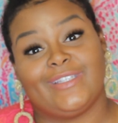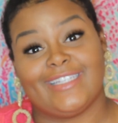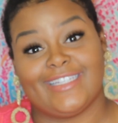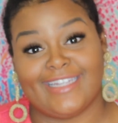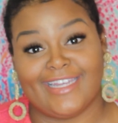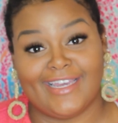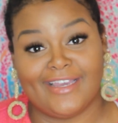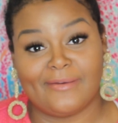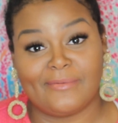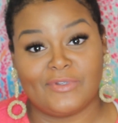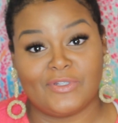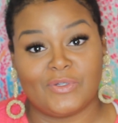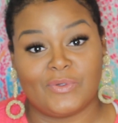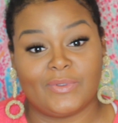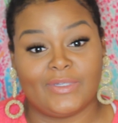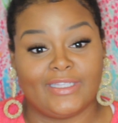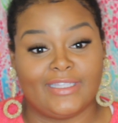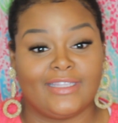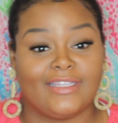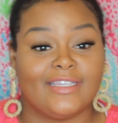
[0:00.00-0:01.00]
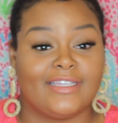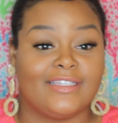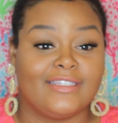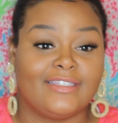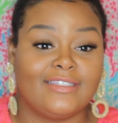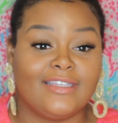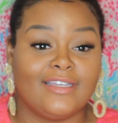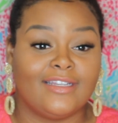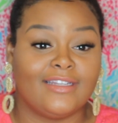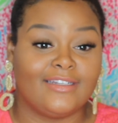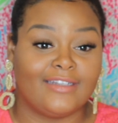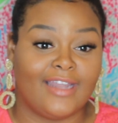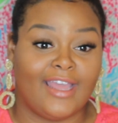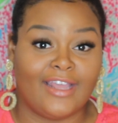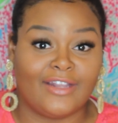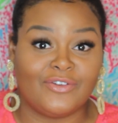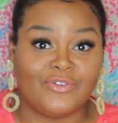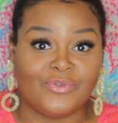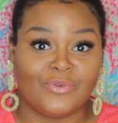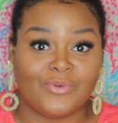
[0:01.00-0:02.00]
today I'm doing this
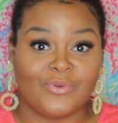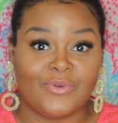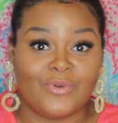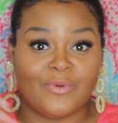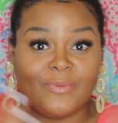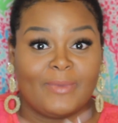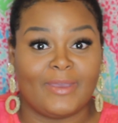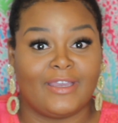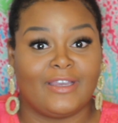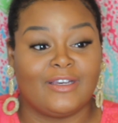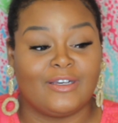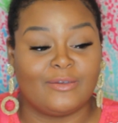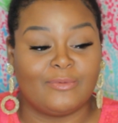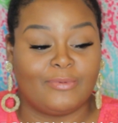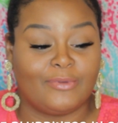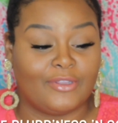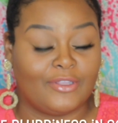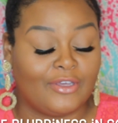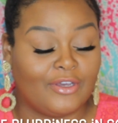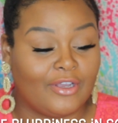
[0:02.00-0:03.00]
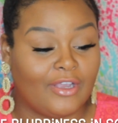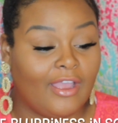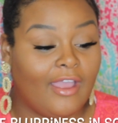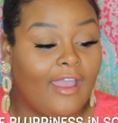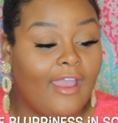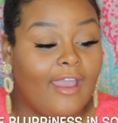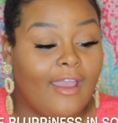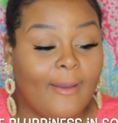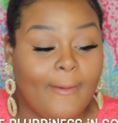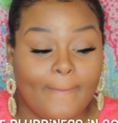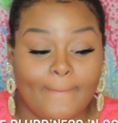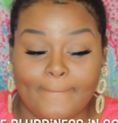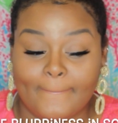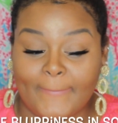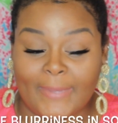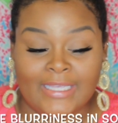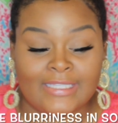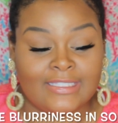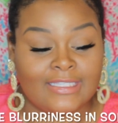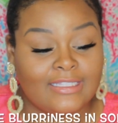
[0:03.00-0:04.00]
natural makeup look,
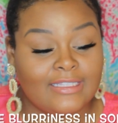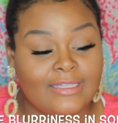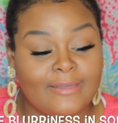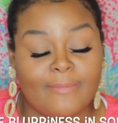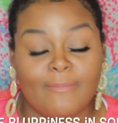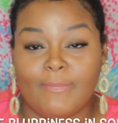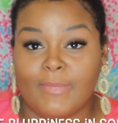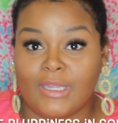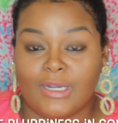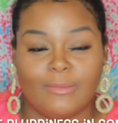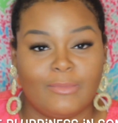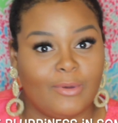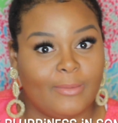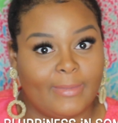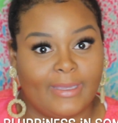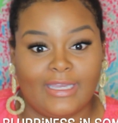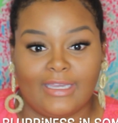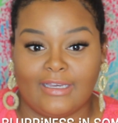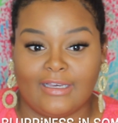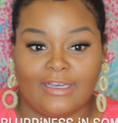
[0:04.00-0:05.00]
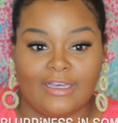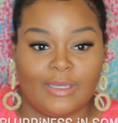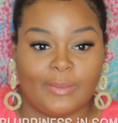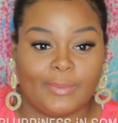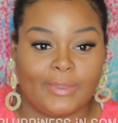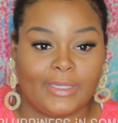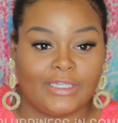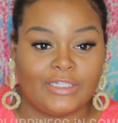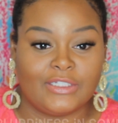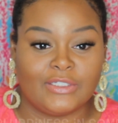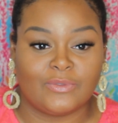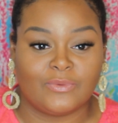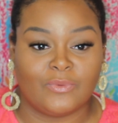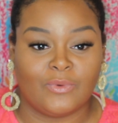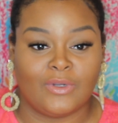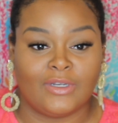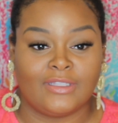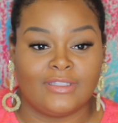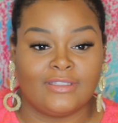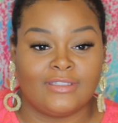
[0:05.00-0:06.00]
basically minimal makeup. I just
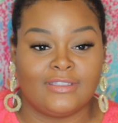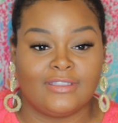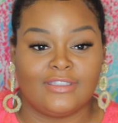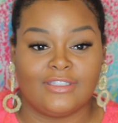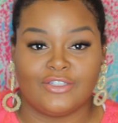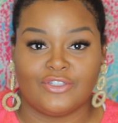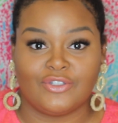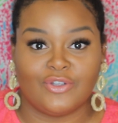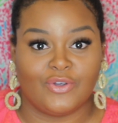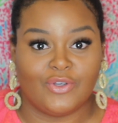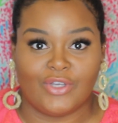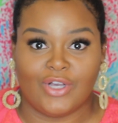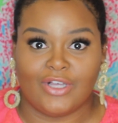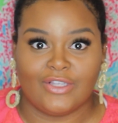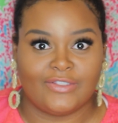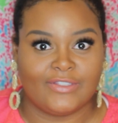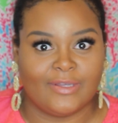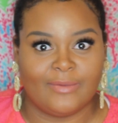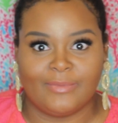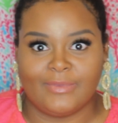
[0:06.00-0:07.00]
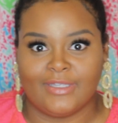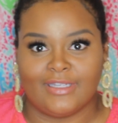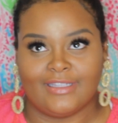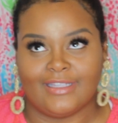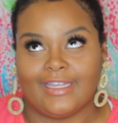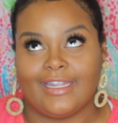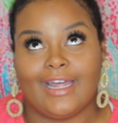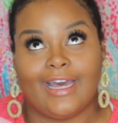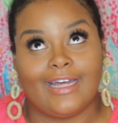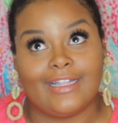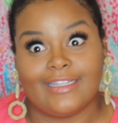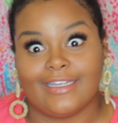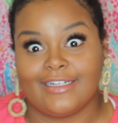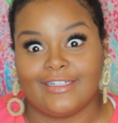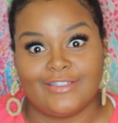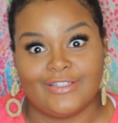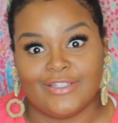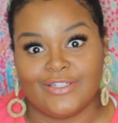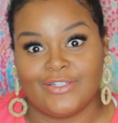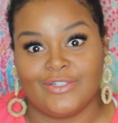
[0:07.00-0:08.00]
wanted to show y'all something that I
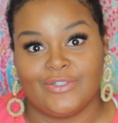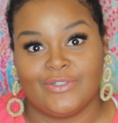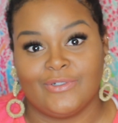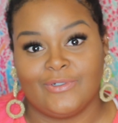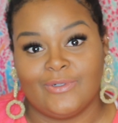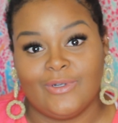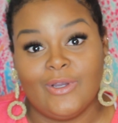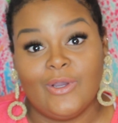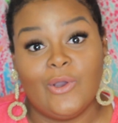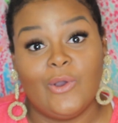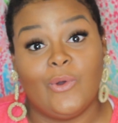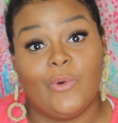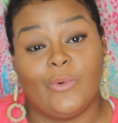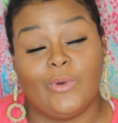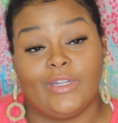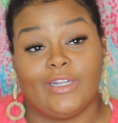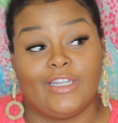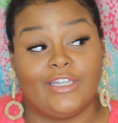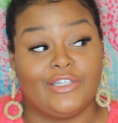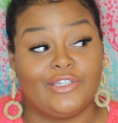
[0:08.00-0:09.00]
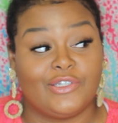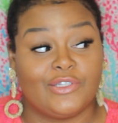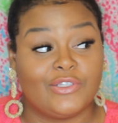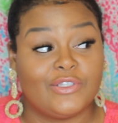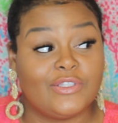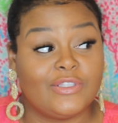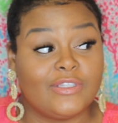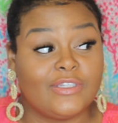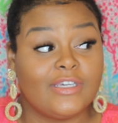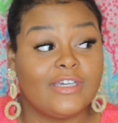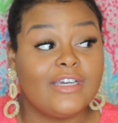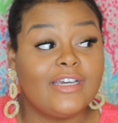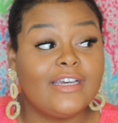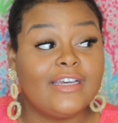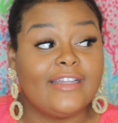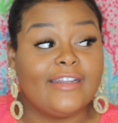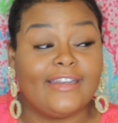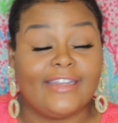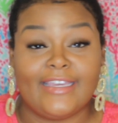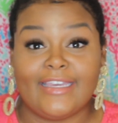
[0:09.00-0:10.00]
like to do when I just
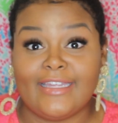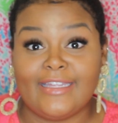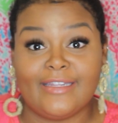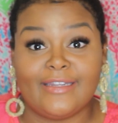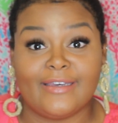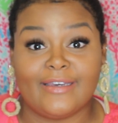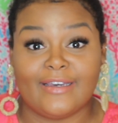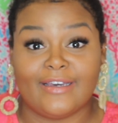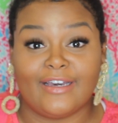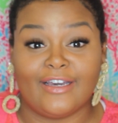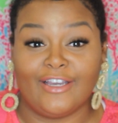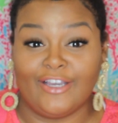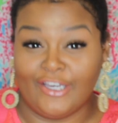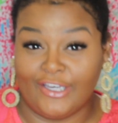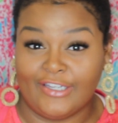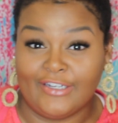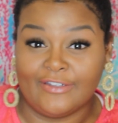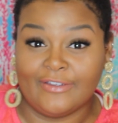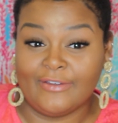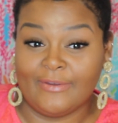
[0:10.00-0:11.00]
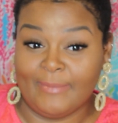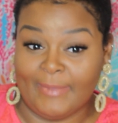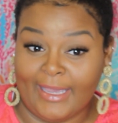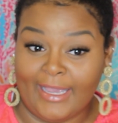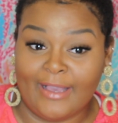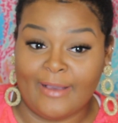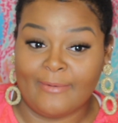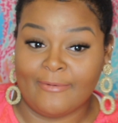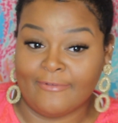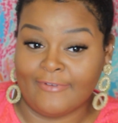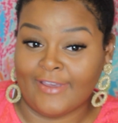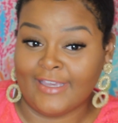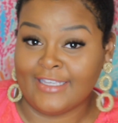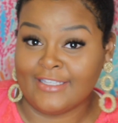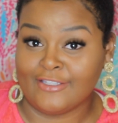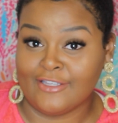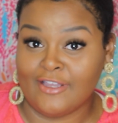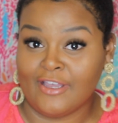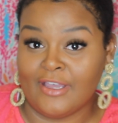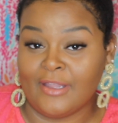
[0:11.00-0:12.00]
need a good makeup
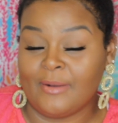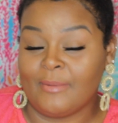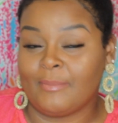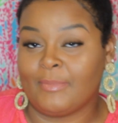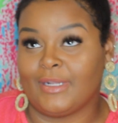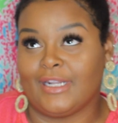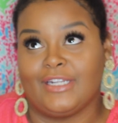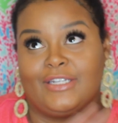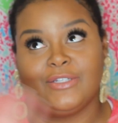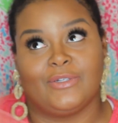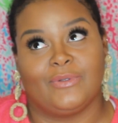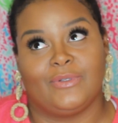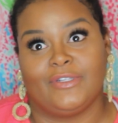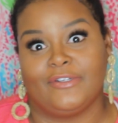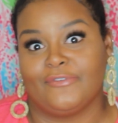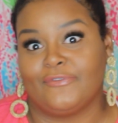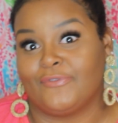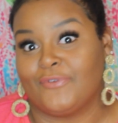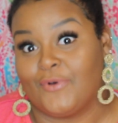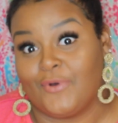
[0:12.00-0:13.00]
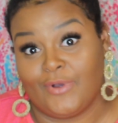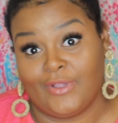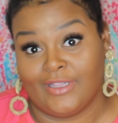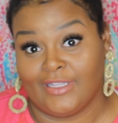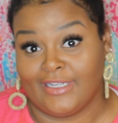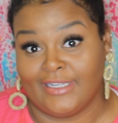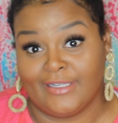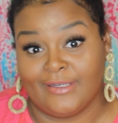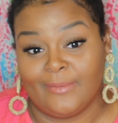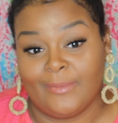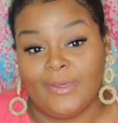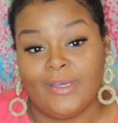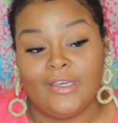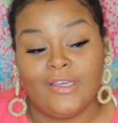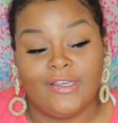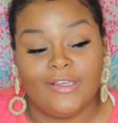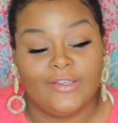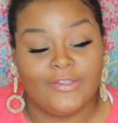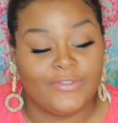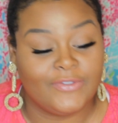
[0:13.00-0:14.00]
face on, but I don't need a full glam.
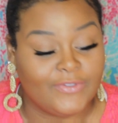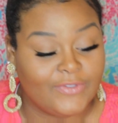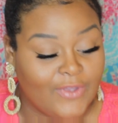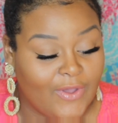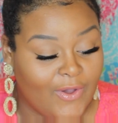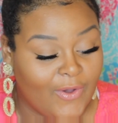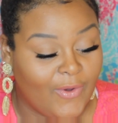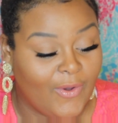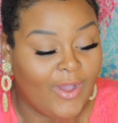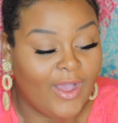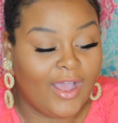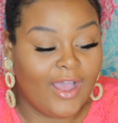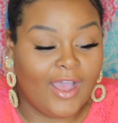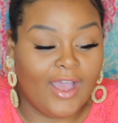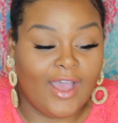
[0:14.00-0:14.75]
So